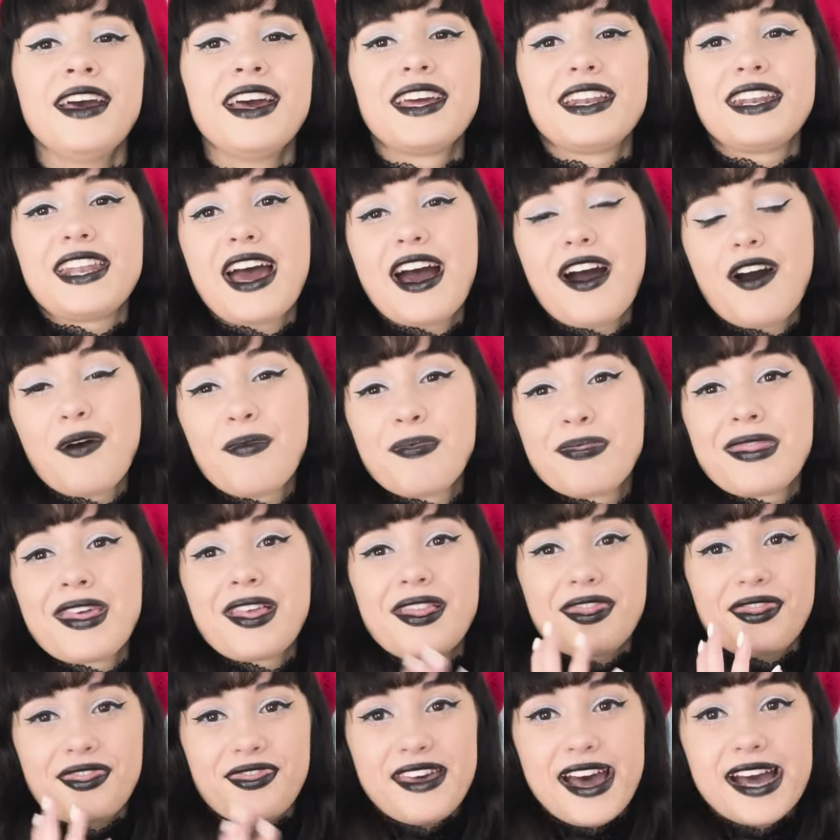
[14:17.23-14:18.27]
Now,
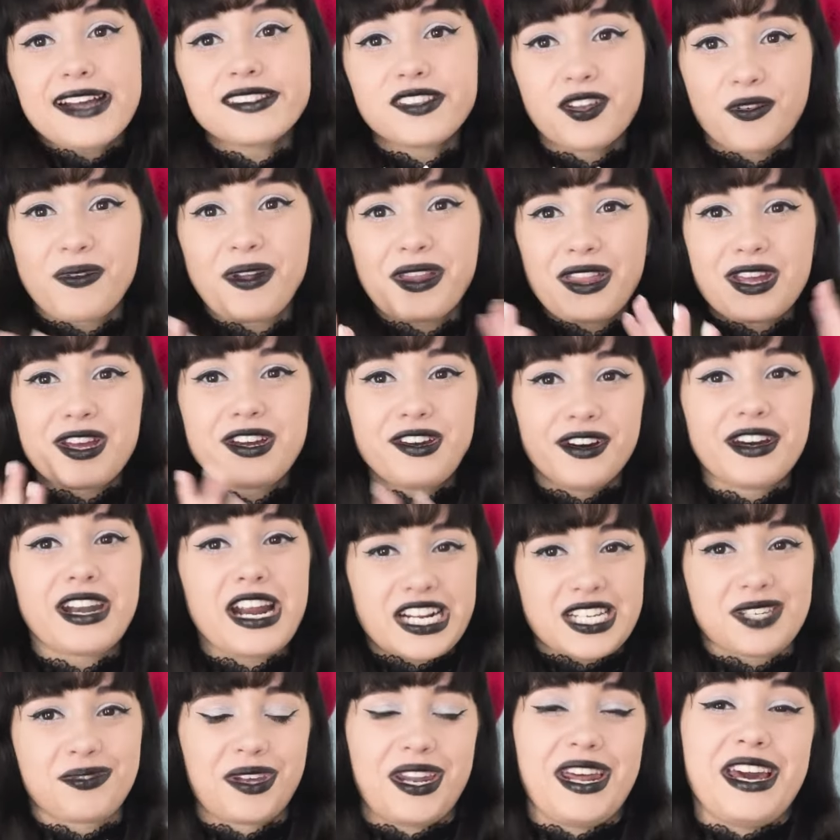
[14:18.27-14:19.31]
that's a really good
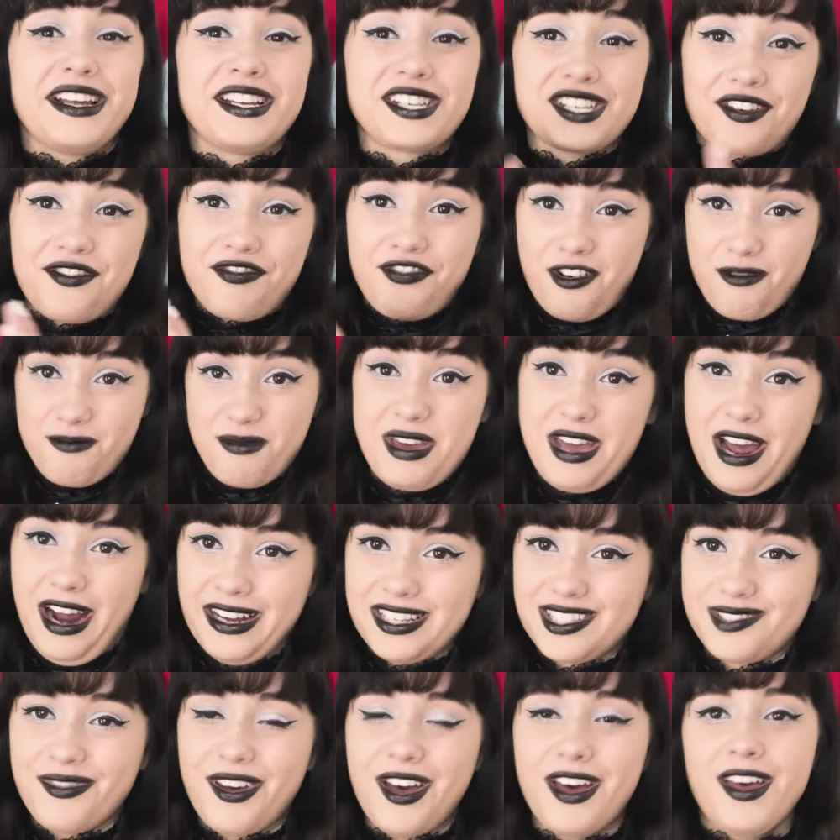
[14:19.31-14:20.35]
explanation for
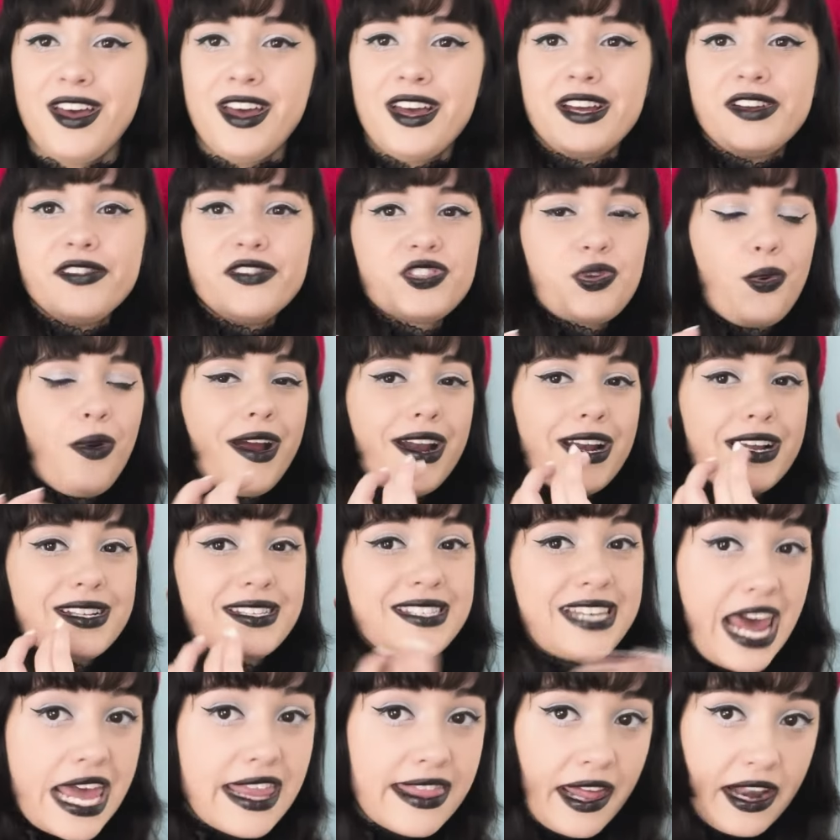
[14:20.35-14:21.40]
miasma. So we're gonna
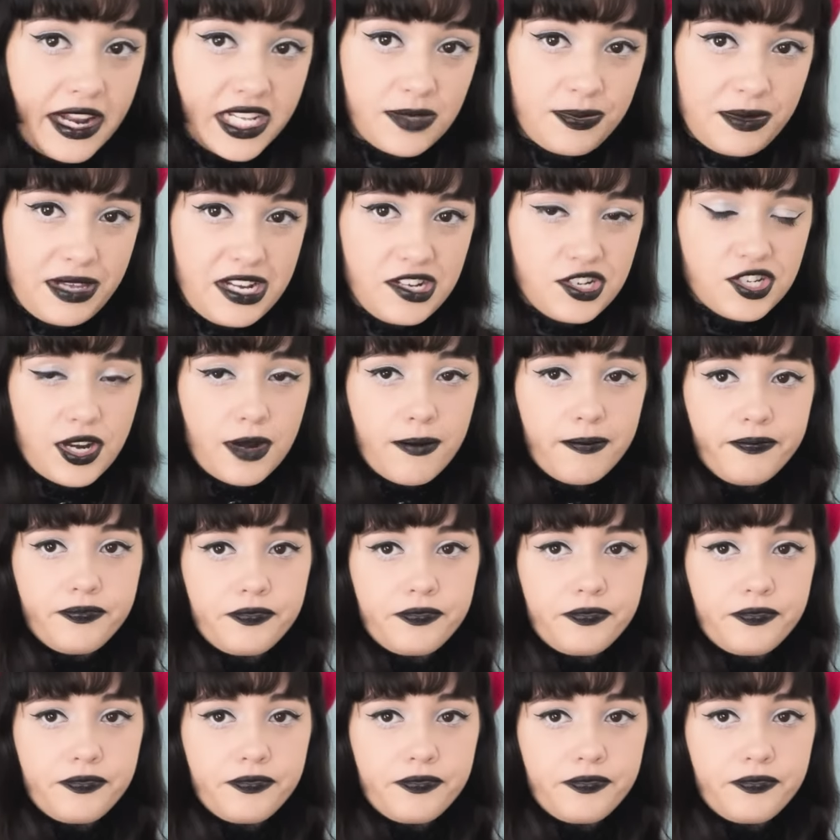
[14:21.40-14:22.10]
take that explanation,